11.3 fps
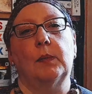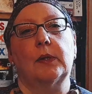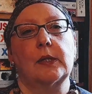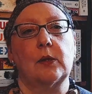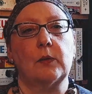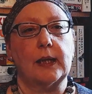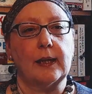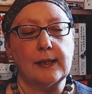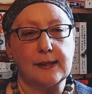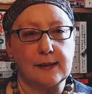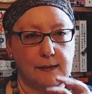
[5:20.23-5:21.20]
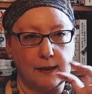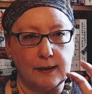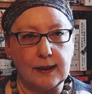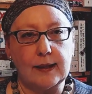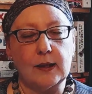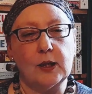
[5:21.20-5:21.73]
So there is kind
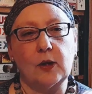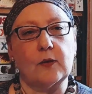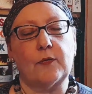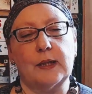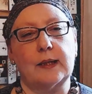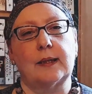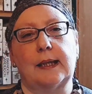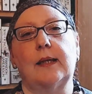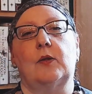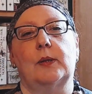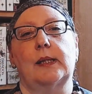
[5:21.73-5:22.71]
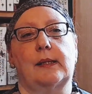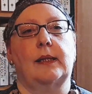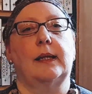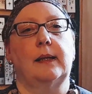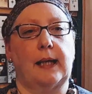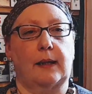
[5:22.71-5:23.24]
of like a lot of little interest
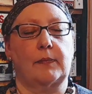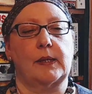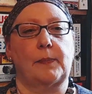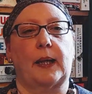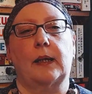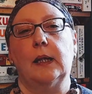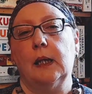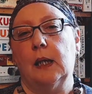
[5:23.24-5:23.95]
in that respect.